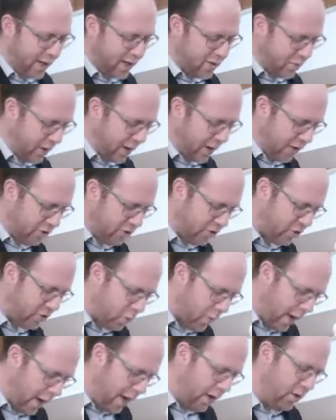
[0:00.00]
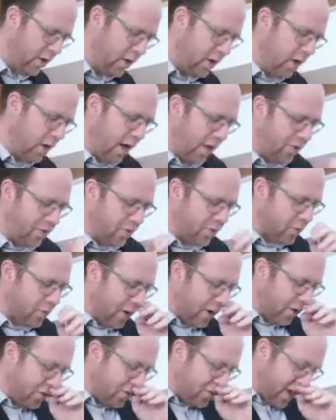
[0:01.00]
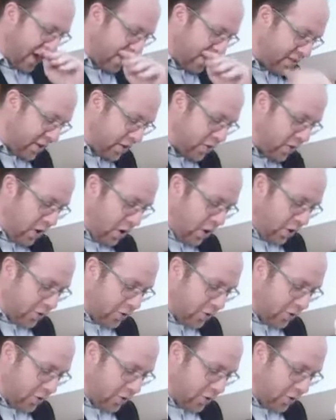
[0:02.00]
explanation as well. And this is one of those cases.